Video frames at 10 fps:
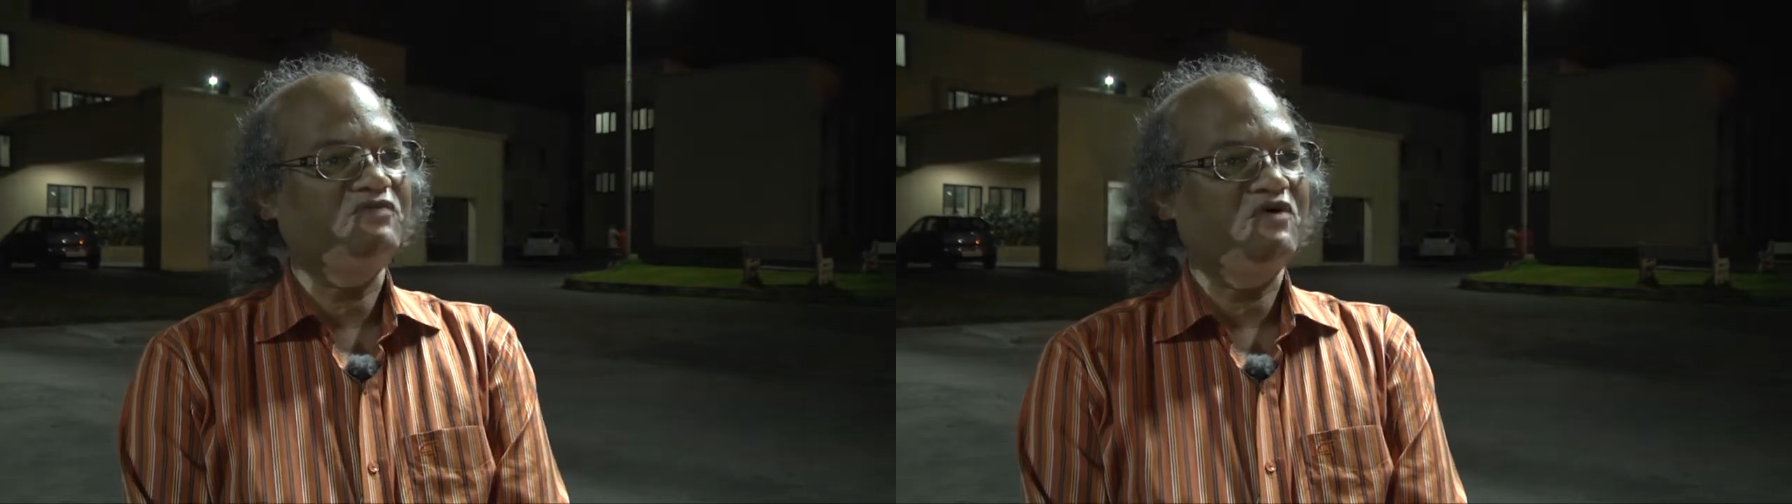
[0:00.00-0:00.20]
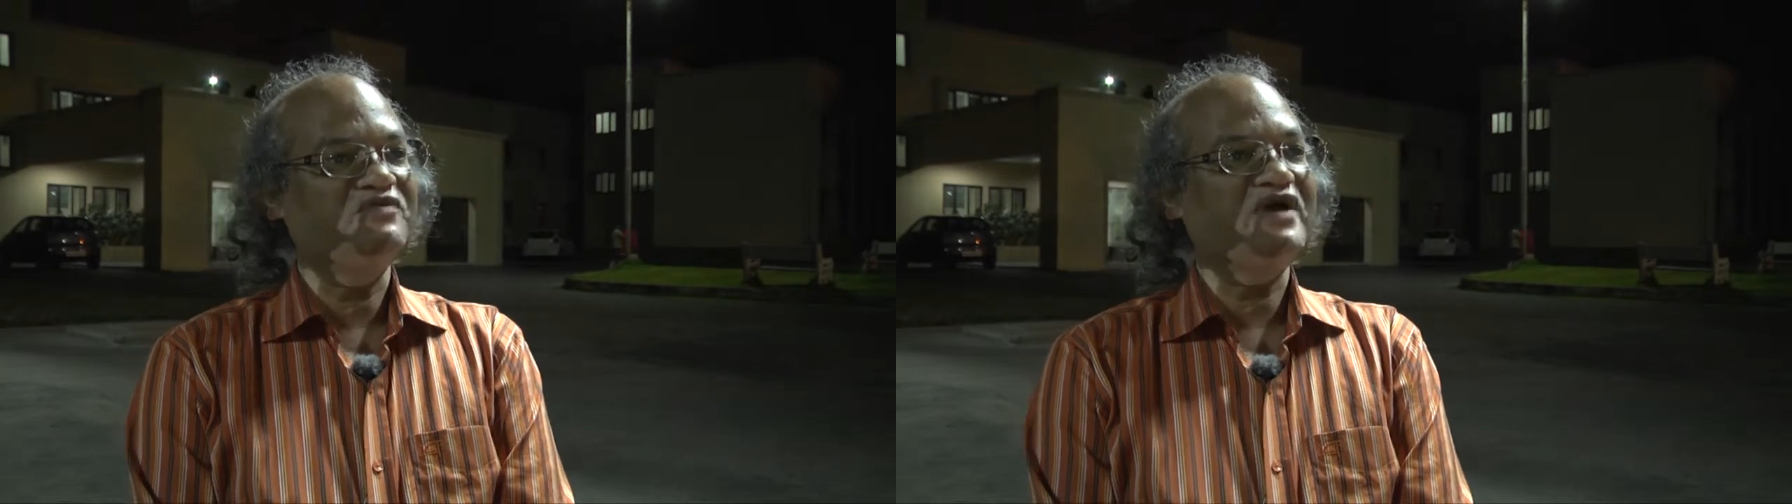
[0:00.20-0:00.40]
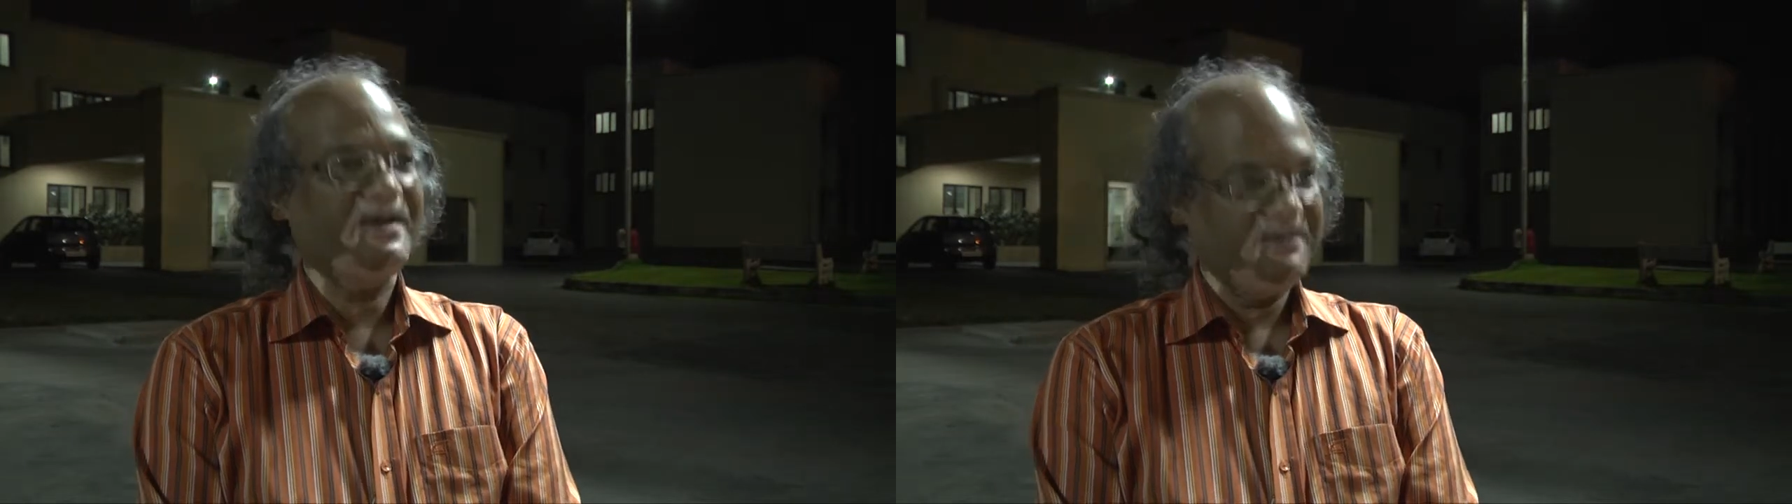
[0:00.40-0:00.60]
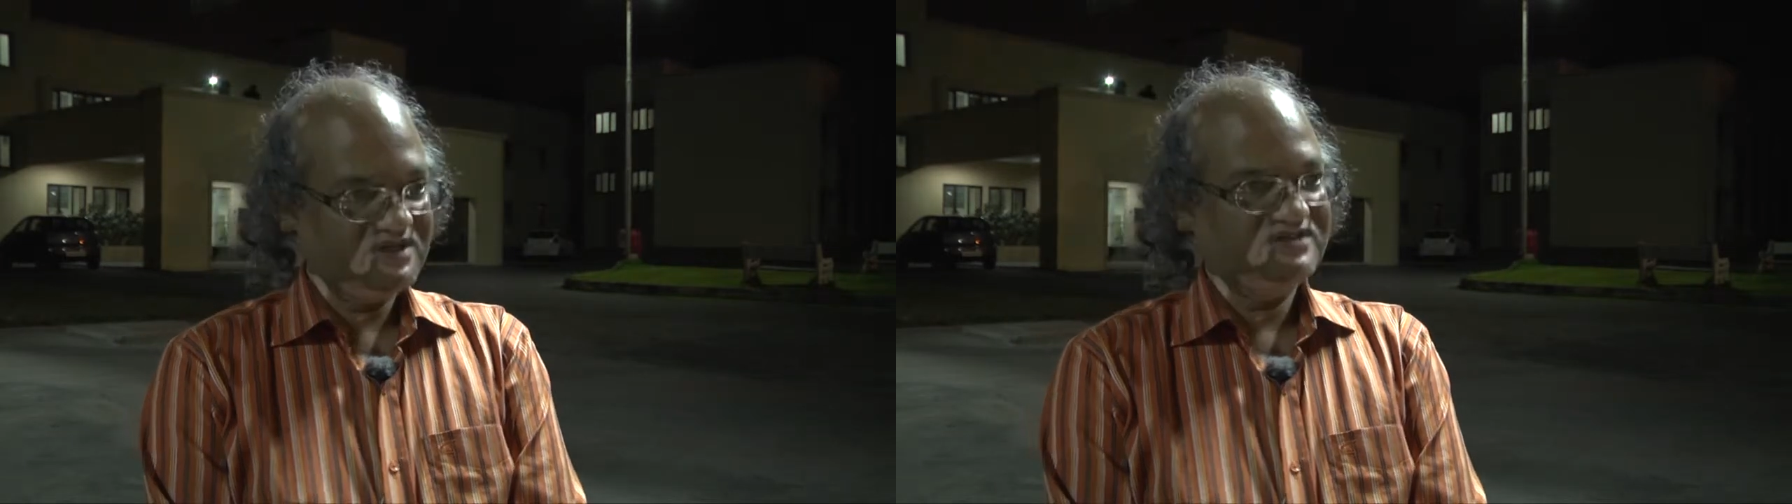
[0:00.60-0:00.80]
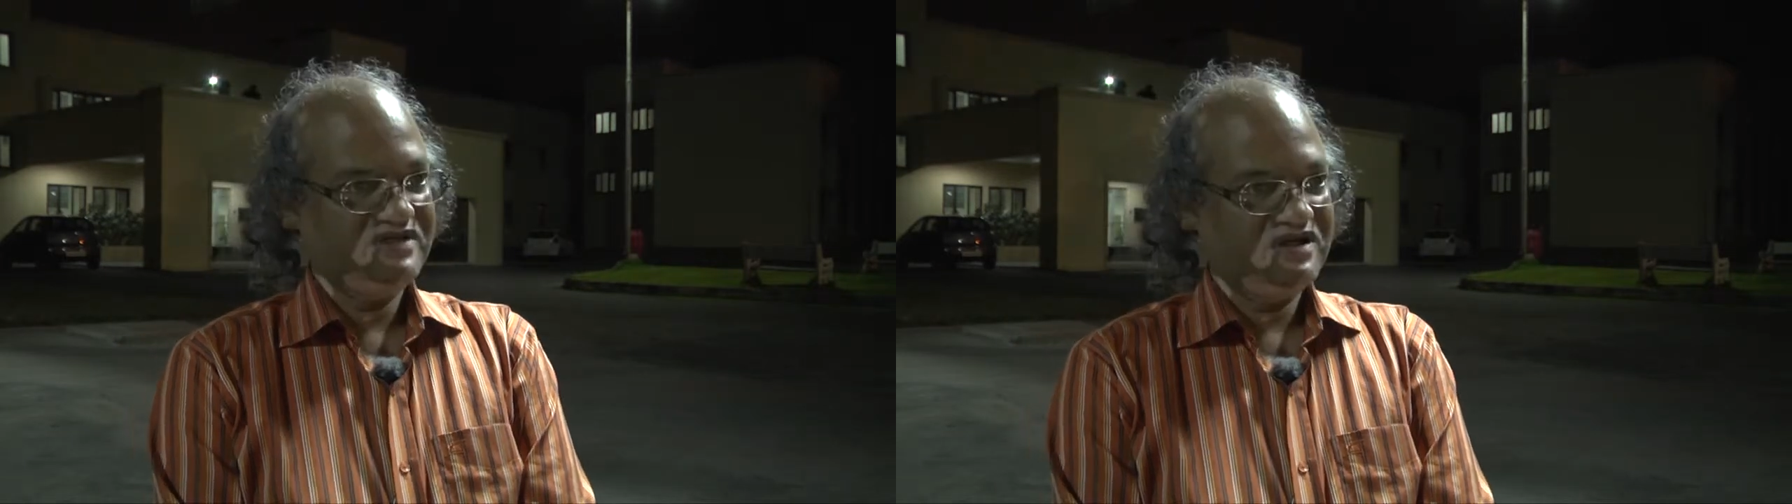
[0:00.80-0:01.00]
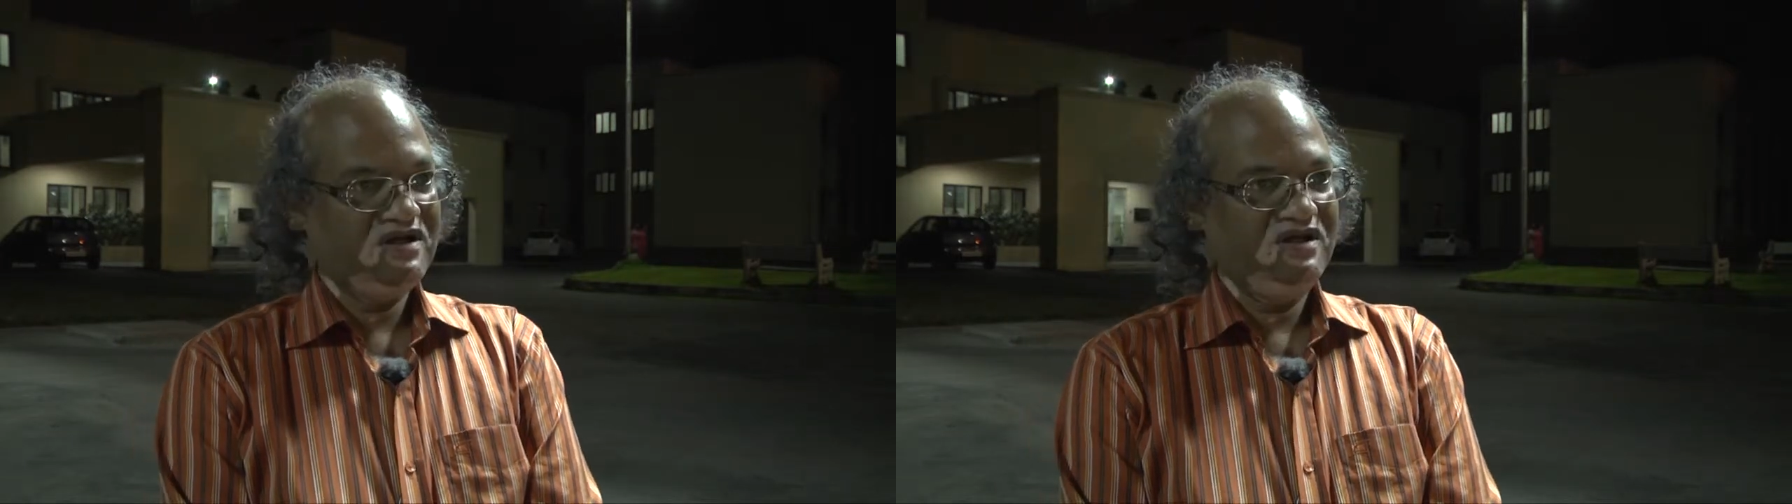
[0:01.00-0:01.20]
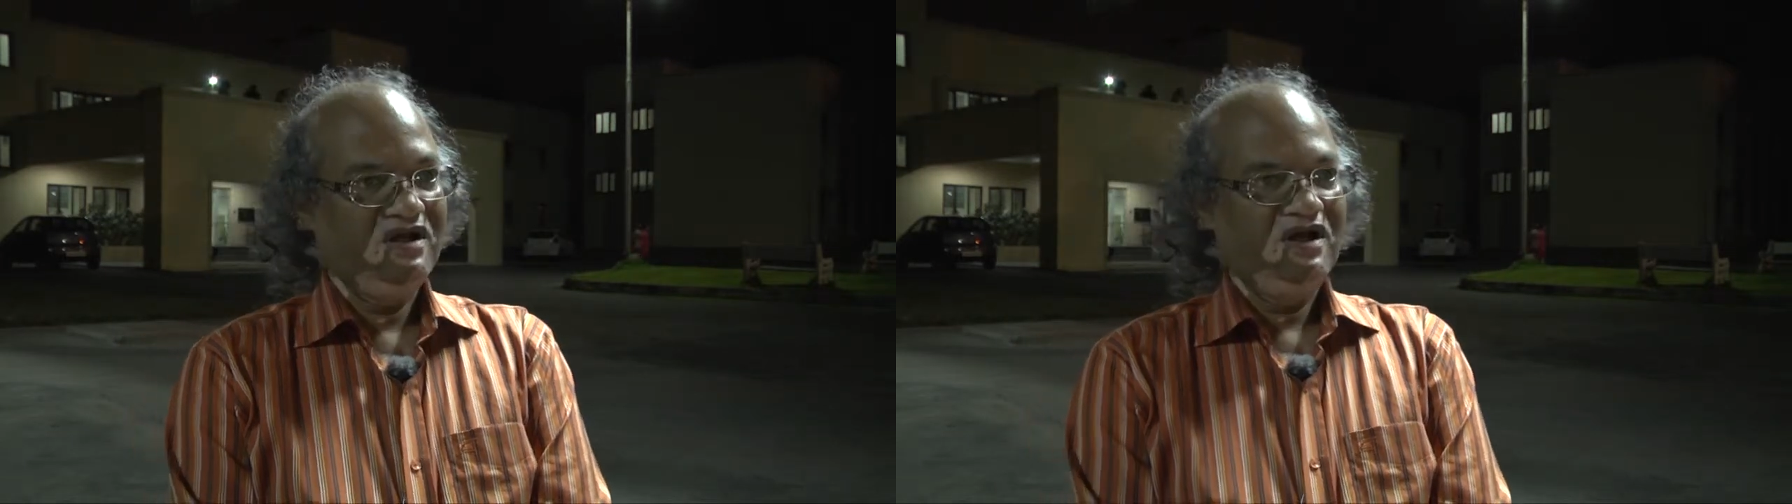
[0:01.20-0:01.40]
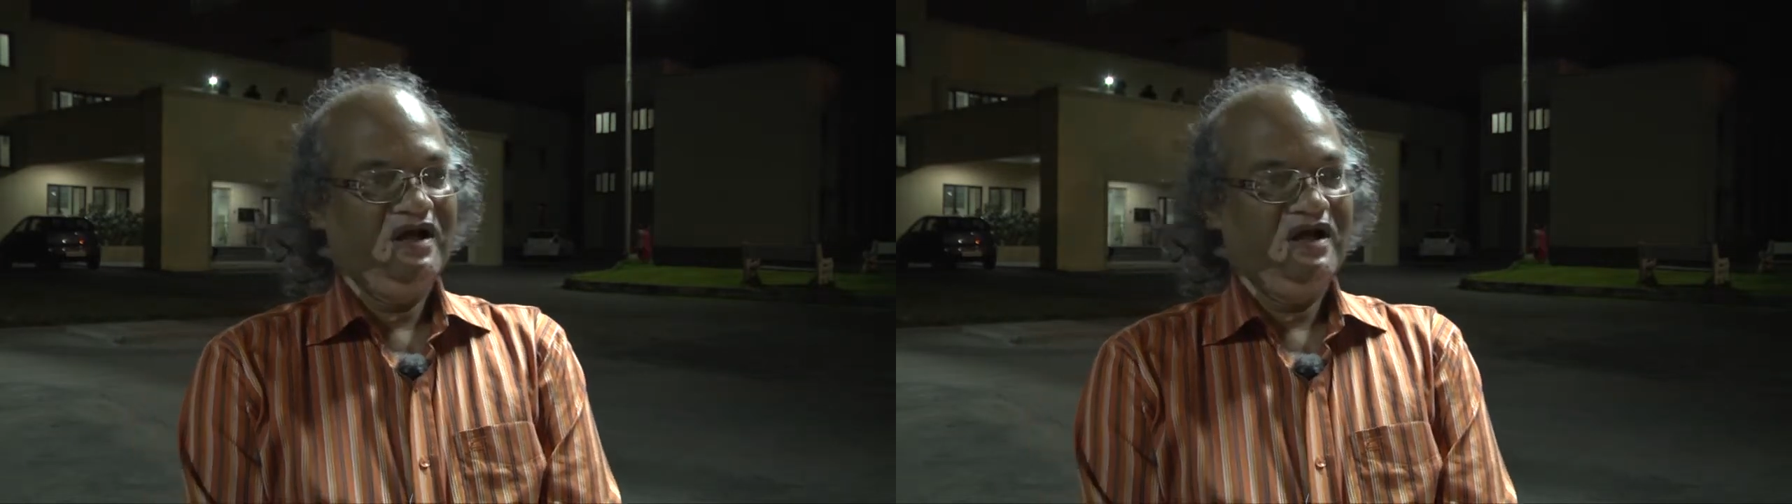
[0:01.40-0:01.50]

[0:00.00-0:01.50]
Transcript: from the capital city,